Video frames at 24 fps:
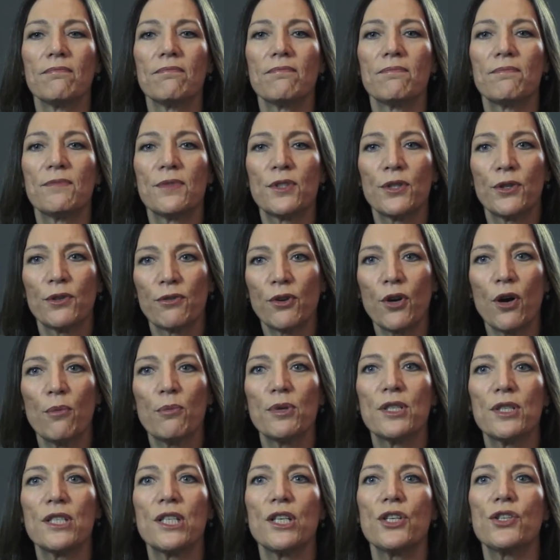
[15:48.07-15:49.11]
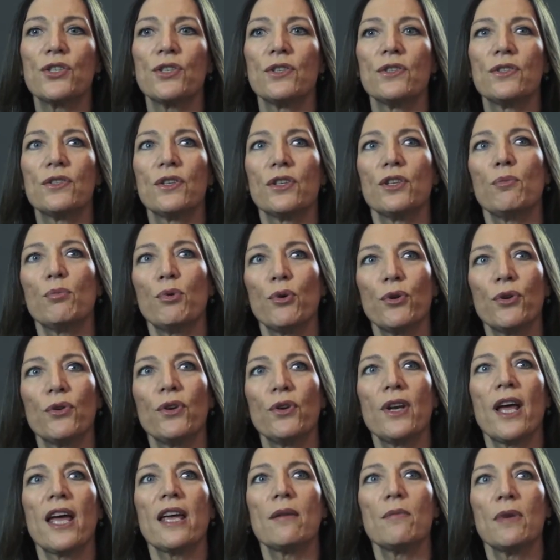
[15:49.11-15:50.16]
sort of competitions that you put your
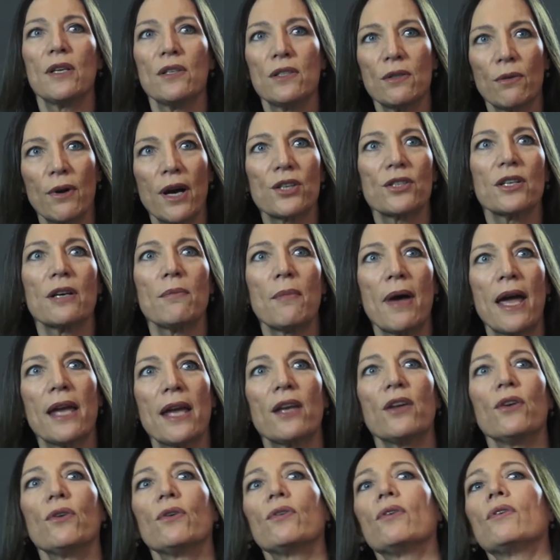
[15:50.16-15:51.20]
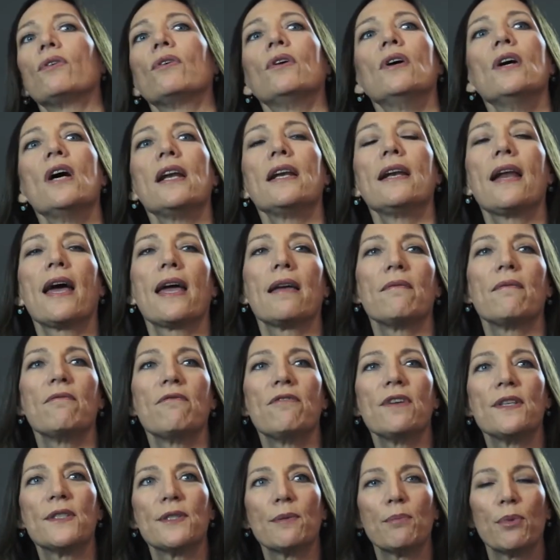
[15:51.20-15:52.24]
name in to actually make your name
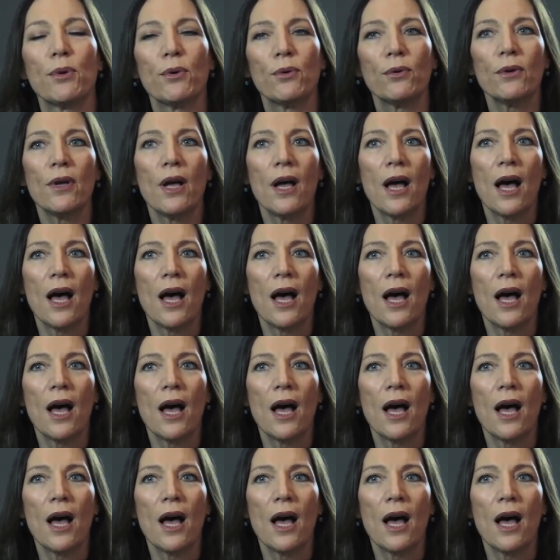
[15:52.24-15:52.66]
visible.